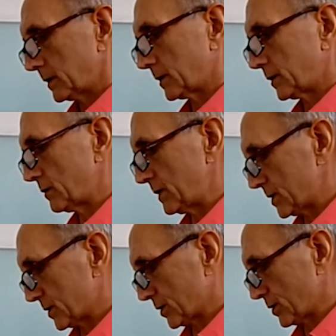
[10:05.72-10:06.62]

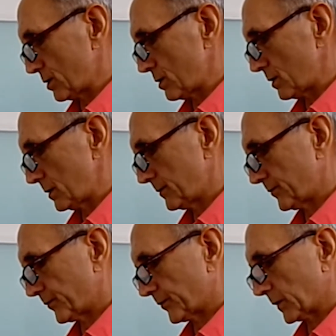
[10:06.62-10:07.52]
Unit 2,
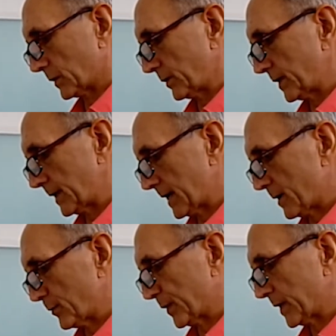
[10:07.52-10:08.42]
looking
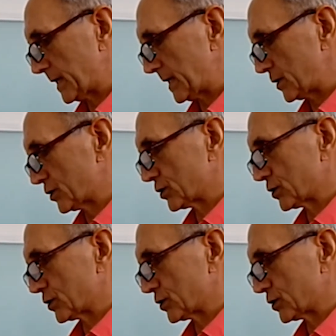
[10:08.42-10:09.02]
at page